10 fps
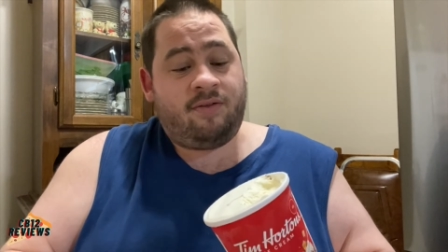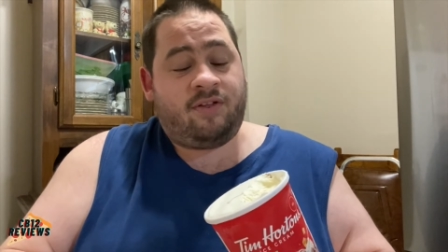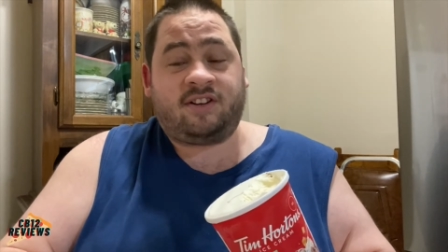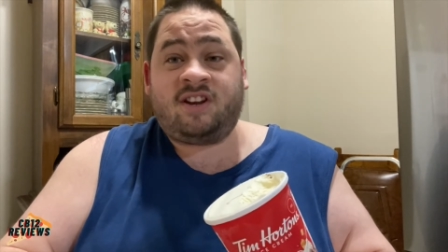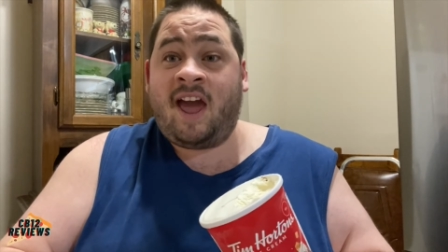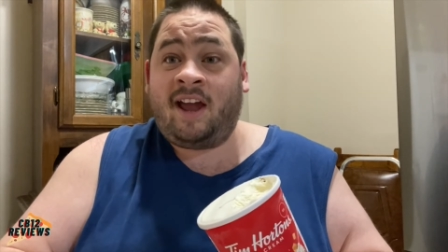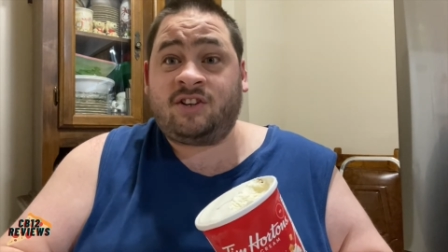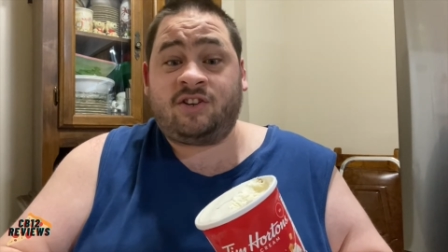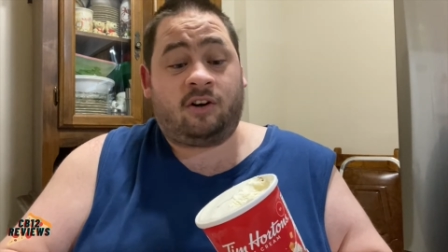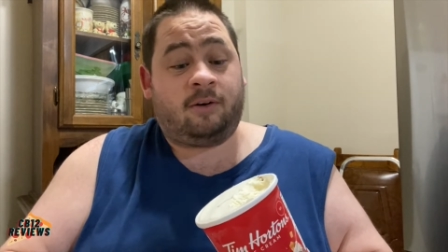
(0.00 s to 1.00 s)
The
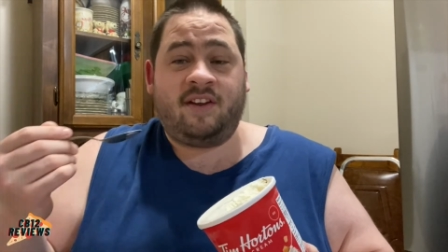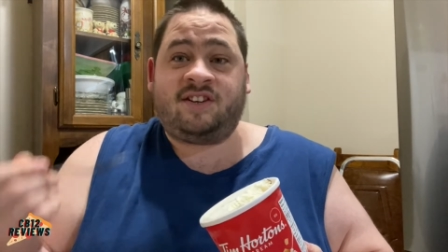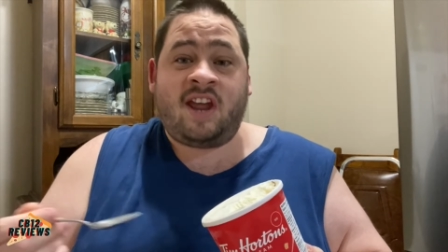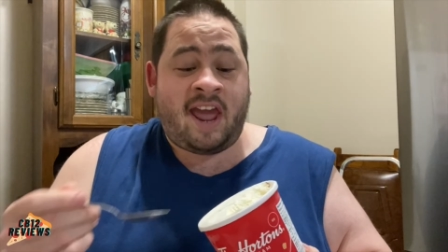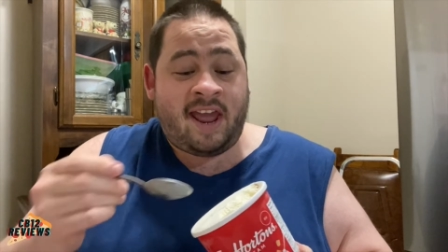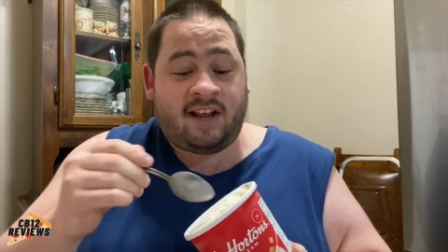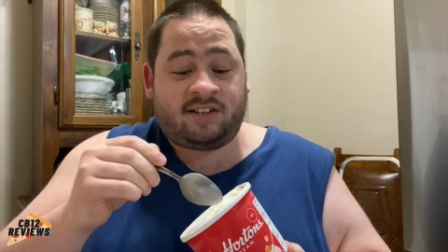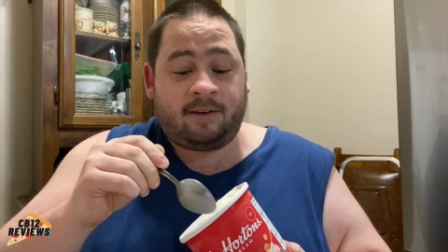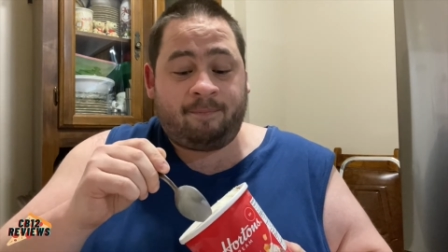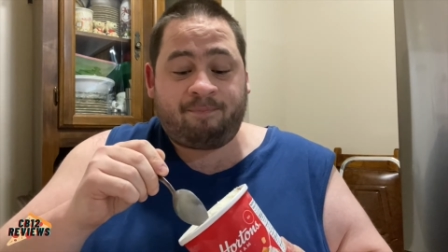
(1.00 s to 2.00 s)
texture, the
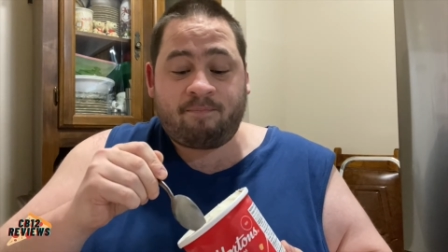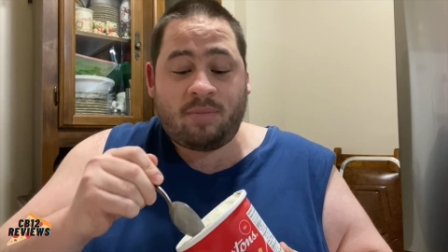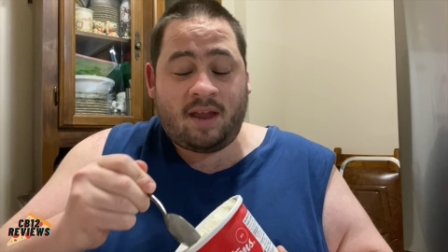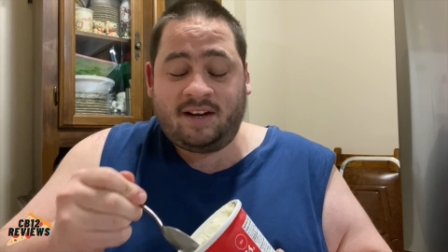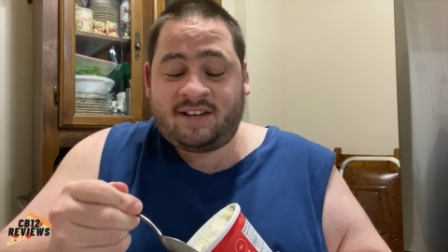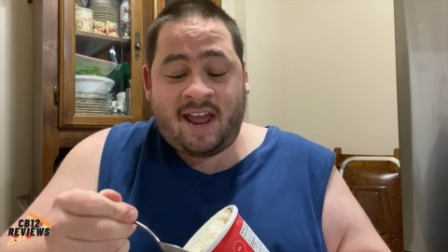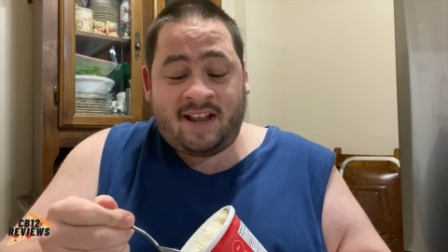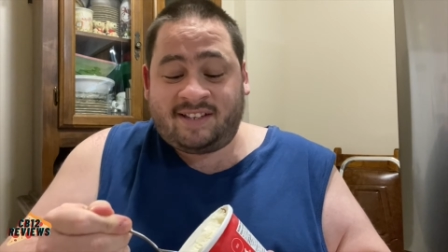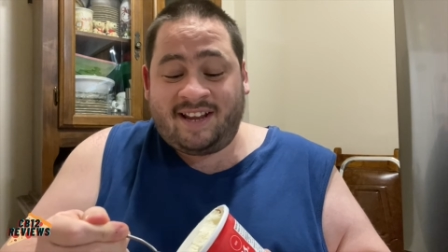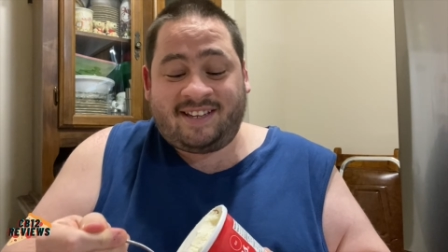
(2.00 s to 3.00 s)
taste, it
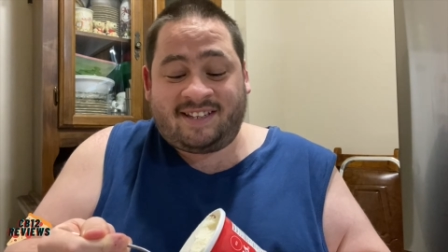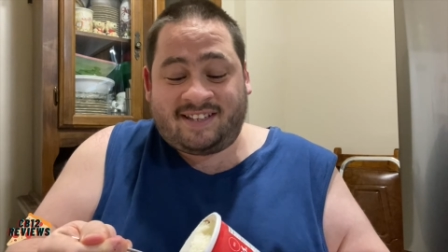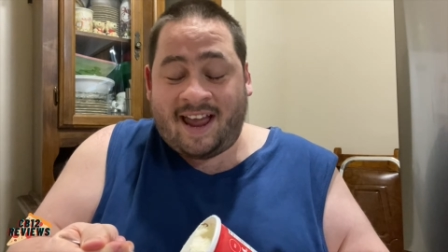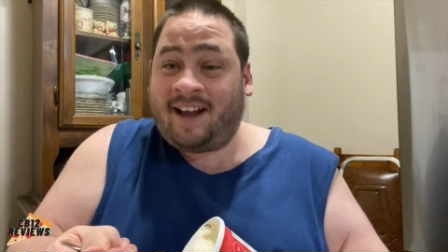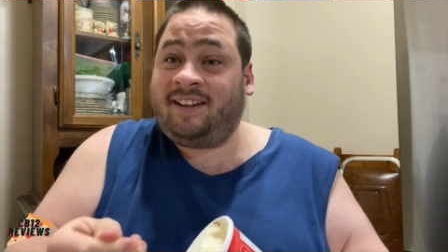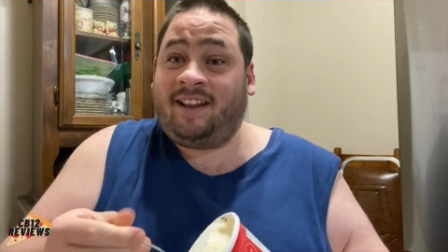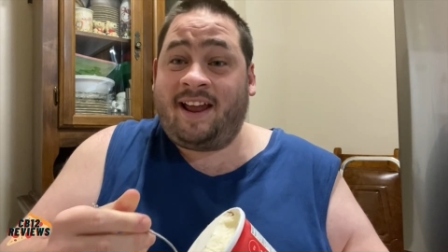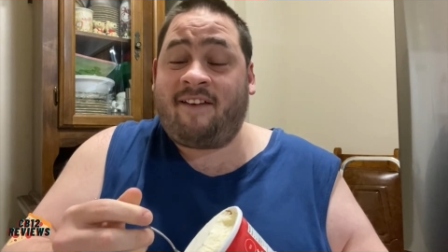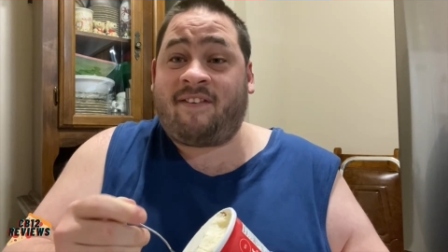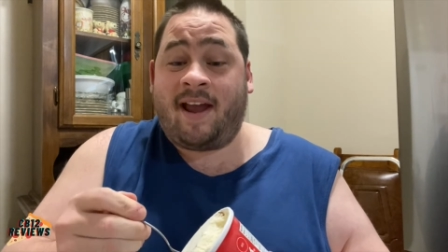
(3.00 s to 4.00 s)
tastes exactly
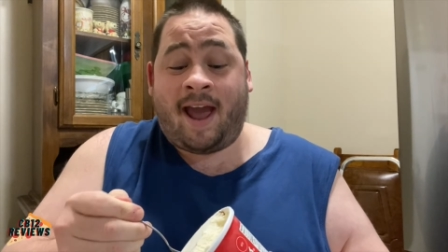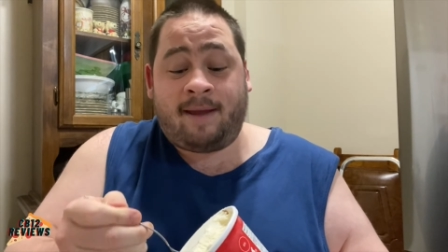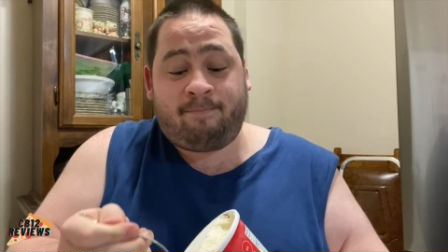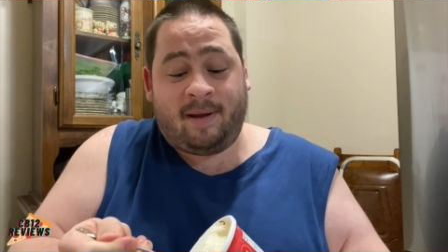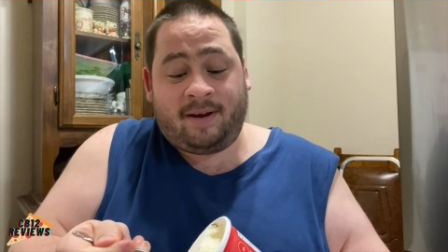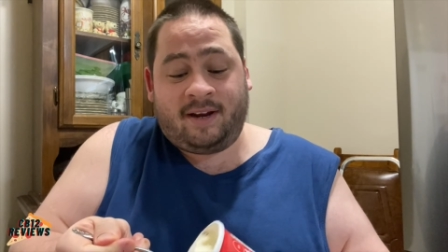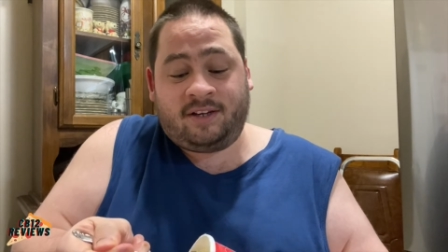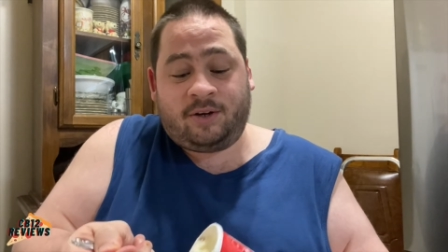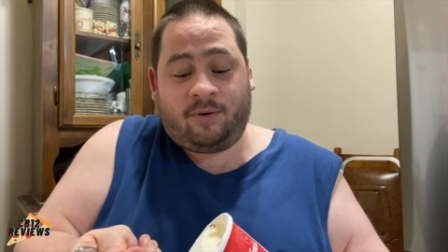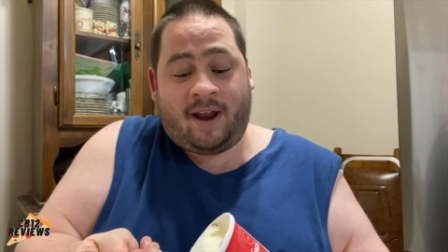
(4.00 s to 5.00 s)
like if I had bitten
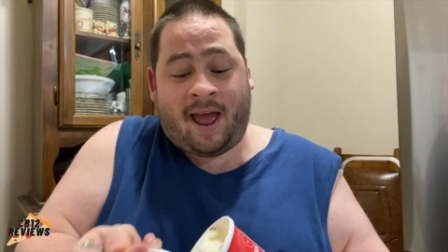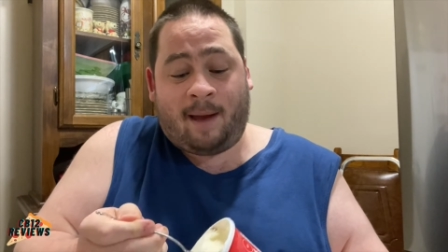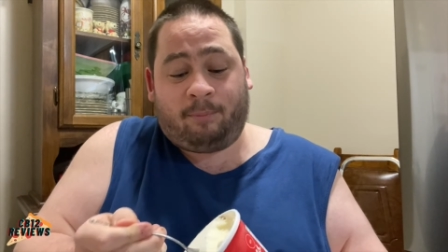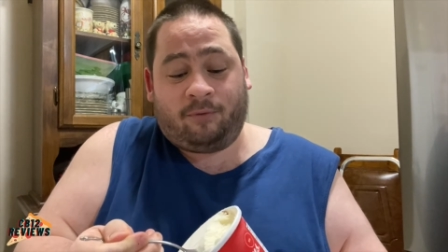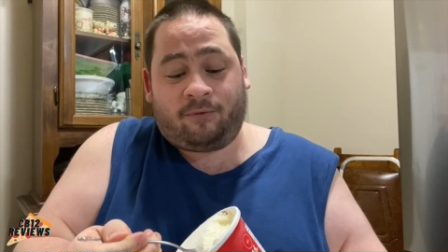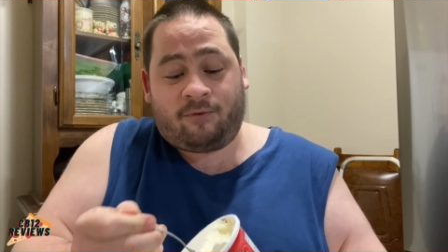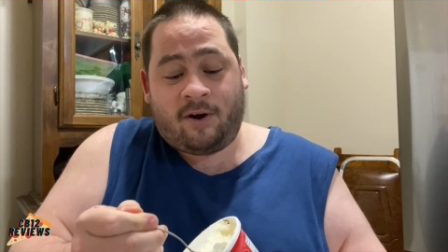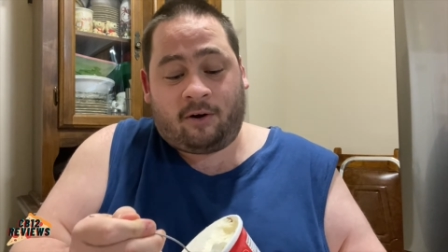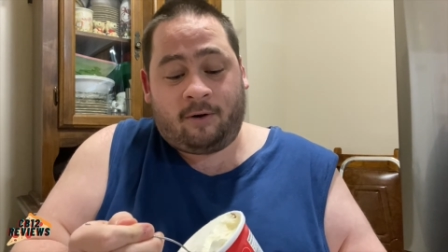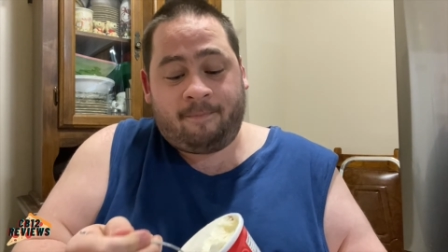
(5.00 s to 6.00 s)
into an apple
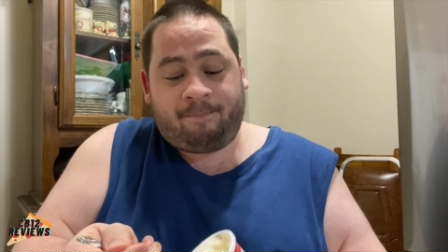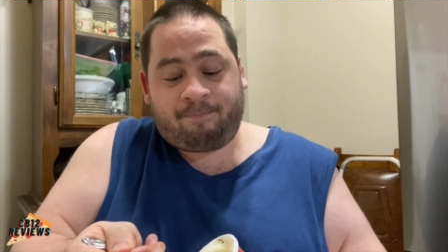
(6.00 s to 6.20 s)
fritter.